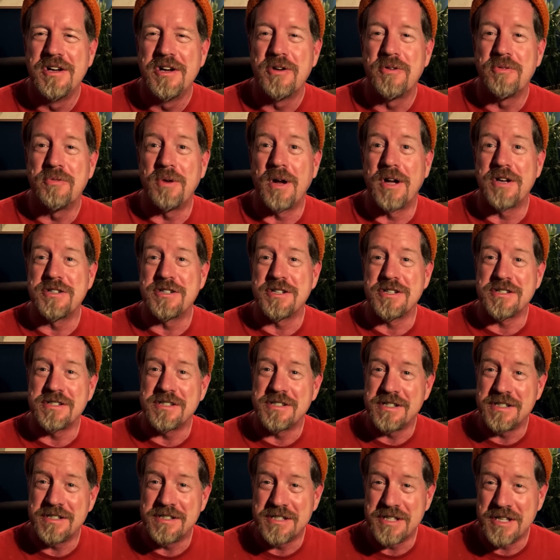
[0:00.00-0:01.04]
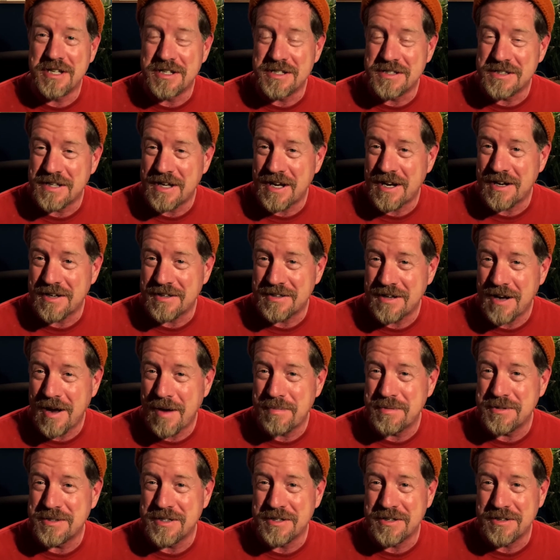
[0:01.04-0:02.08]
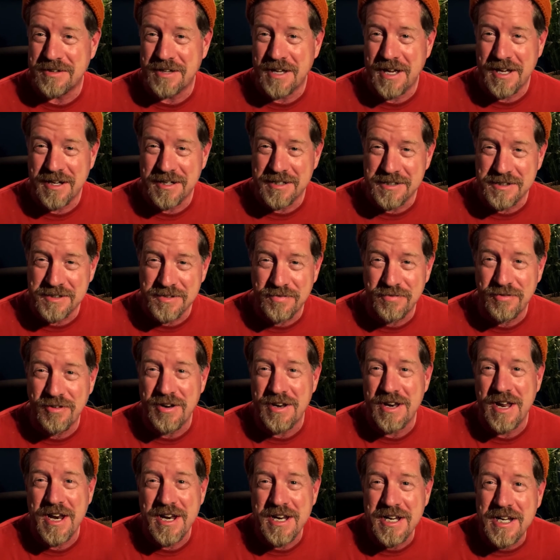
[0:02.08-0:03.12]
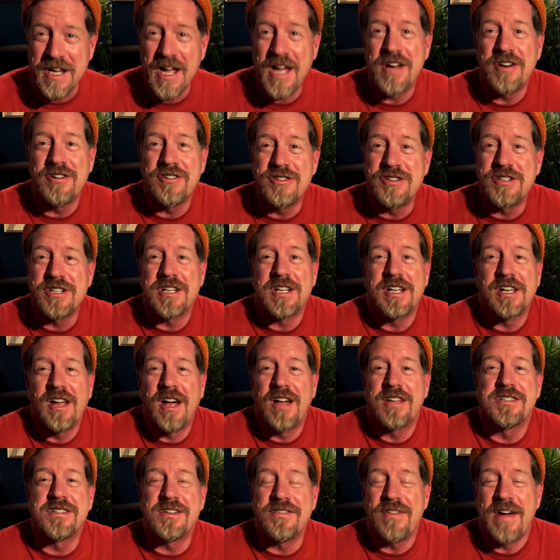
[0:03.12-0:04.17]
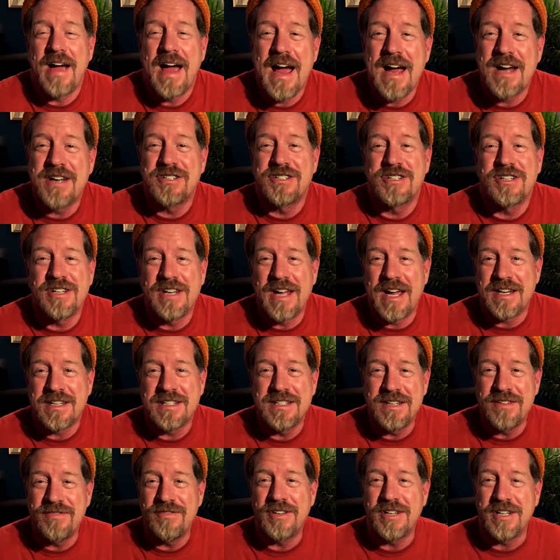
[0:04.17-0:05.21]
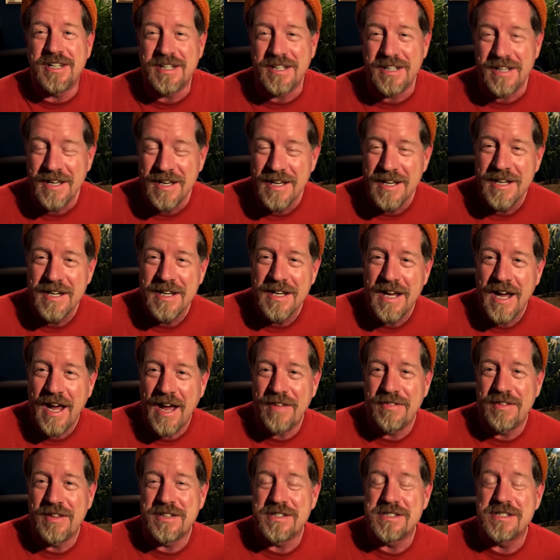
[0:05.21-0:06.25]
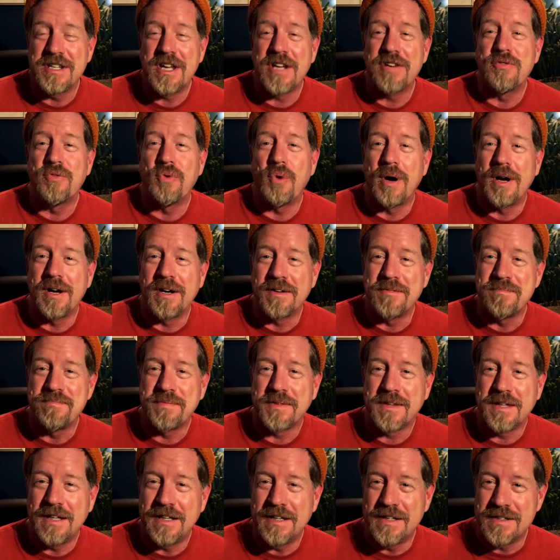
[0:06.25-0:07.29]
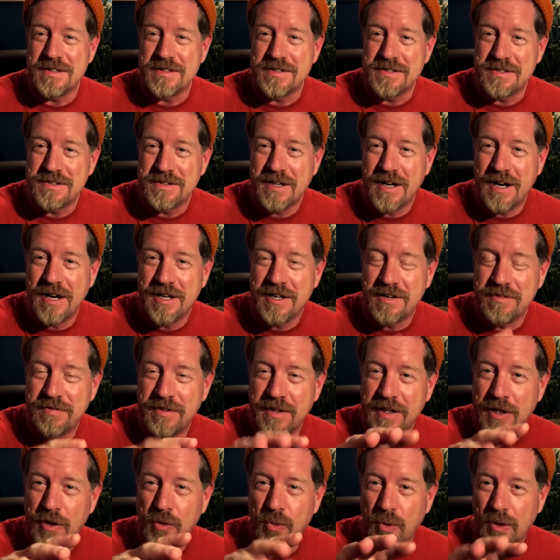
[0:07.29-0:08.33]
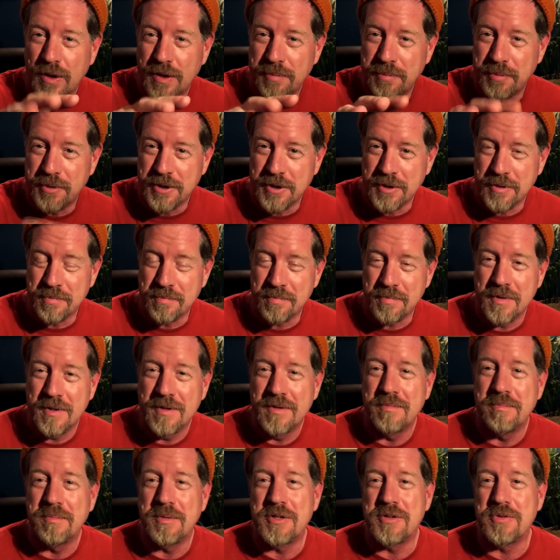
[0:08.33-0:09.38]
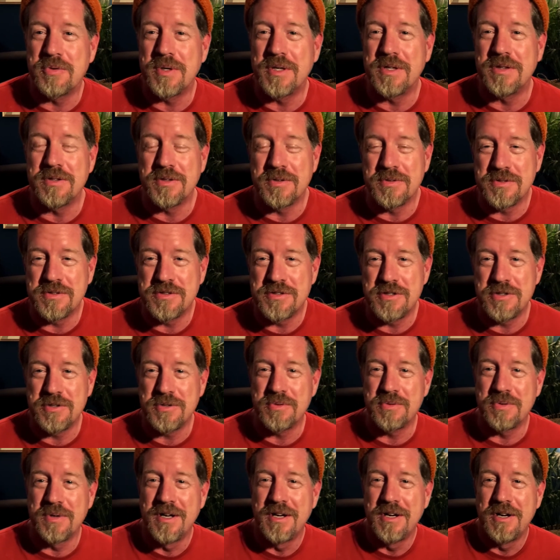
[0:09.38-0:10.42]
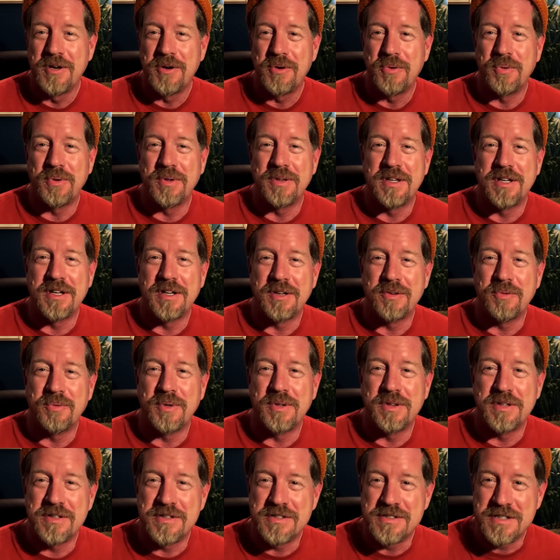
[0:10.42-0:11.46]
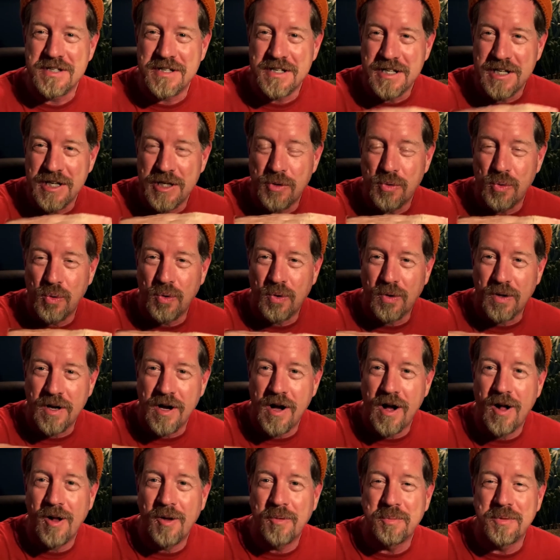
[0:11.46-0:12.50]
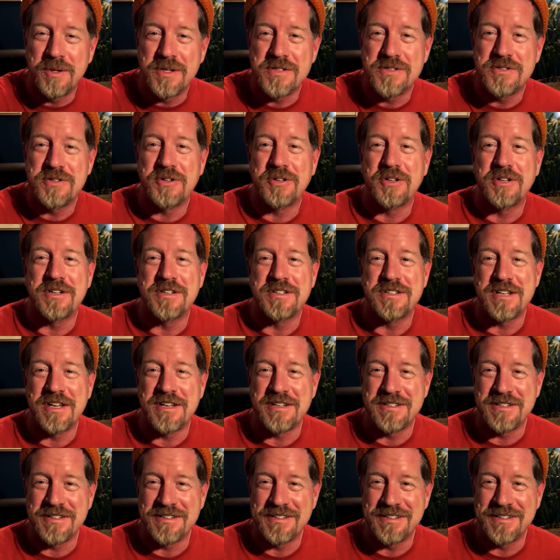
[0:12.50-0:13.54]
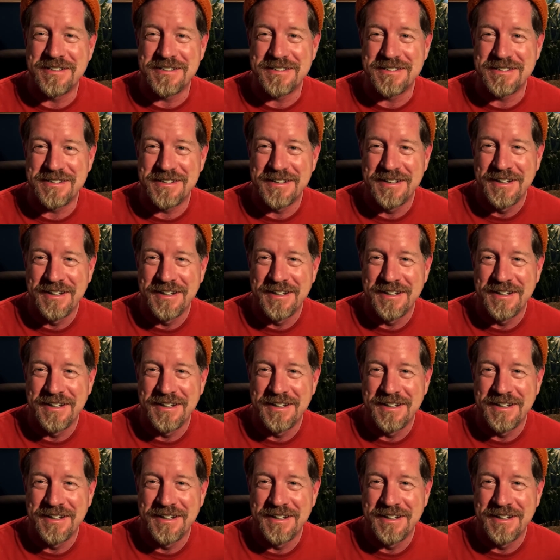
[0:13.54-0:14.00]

Rajas is the exact opposite of that. It's frenetic energy, lots of action, activity. And then sattva is kind of the equilibrium between those two when they when there's an equal calmness or contentedness.